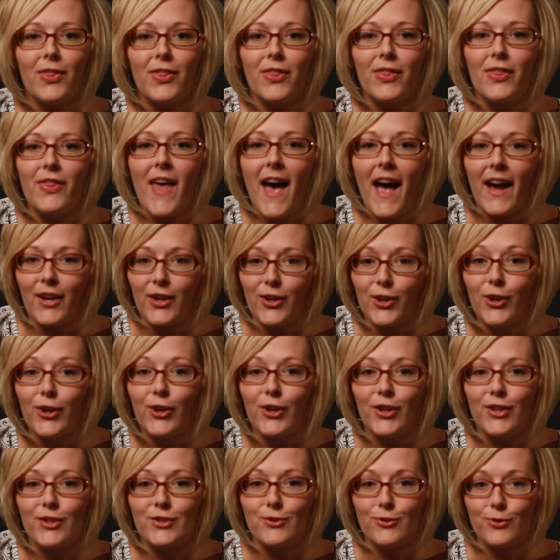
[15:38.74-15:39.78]
that
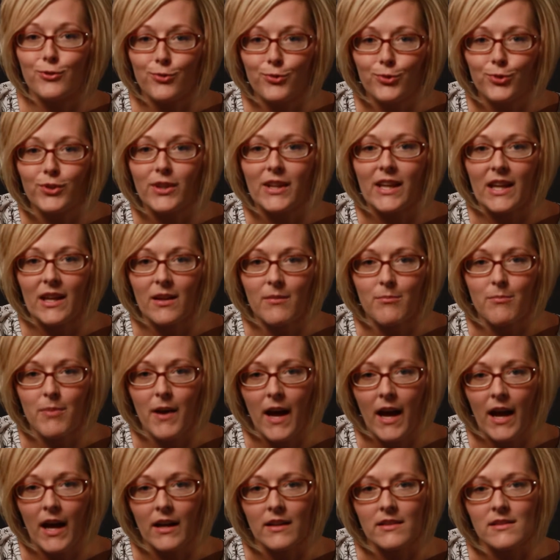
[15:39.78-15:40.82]
could truly
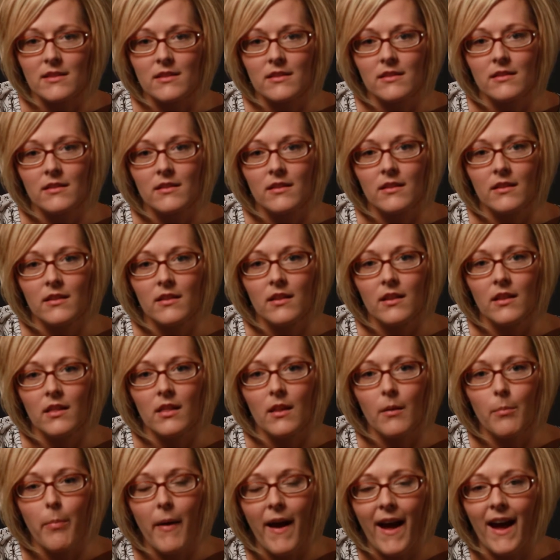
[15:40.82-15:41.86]
impact
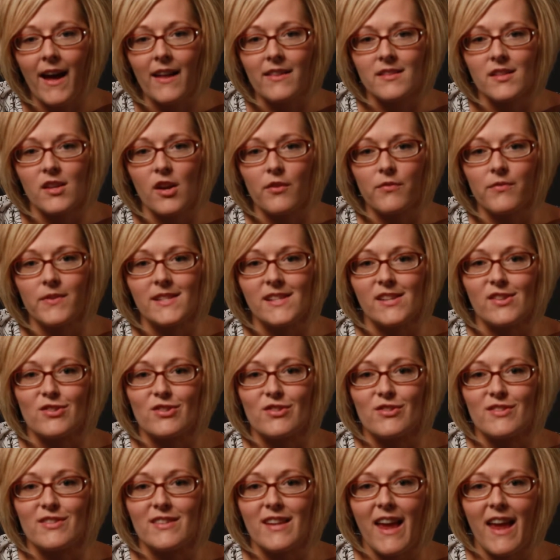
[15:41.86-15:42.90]
the paths our
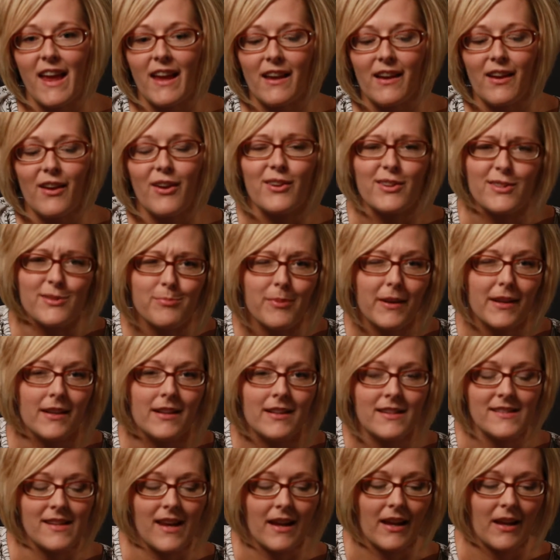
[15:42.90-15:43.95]
physicians take, and I'll explain in
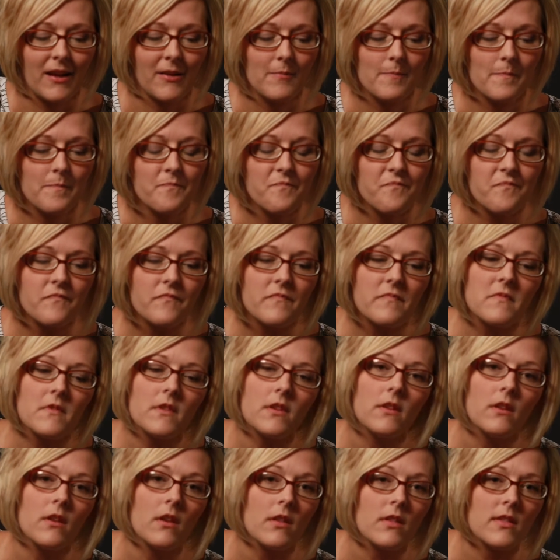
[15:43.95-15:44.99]
a second.
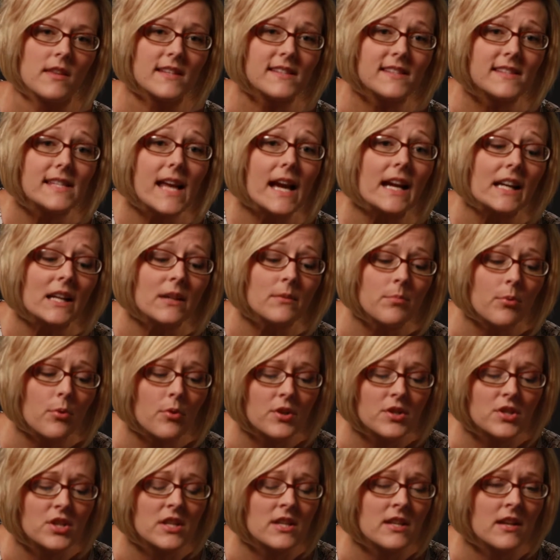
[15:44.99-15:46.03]
The second
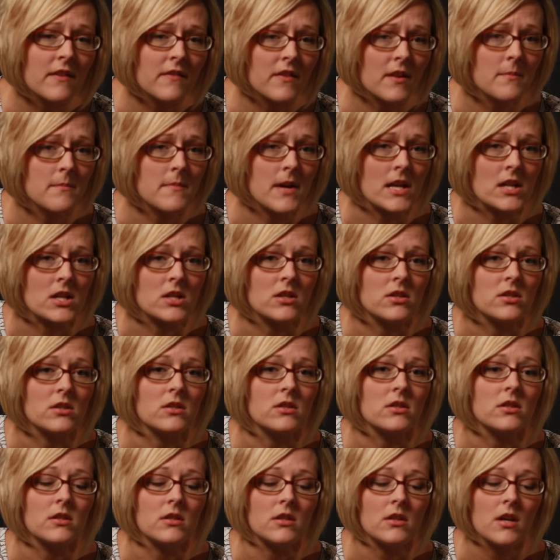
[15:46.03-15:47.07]
portion of the
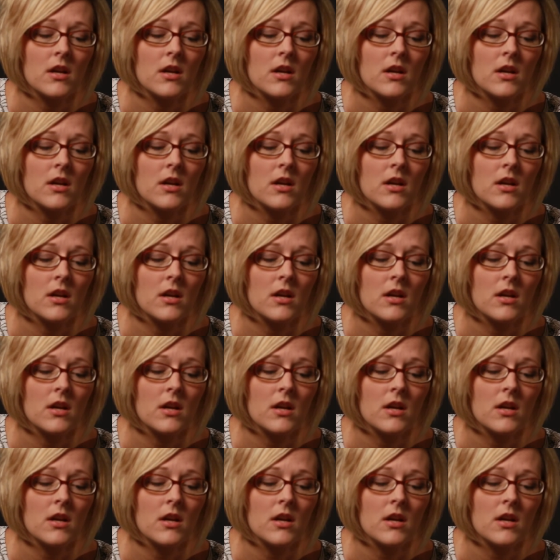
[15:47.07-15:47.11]
Medical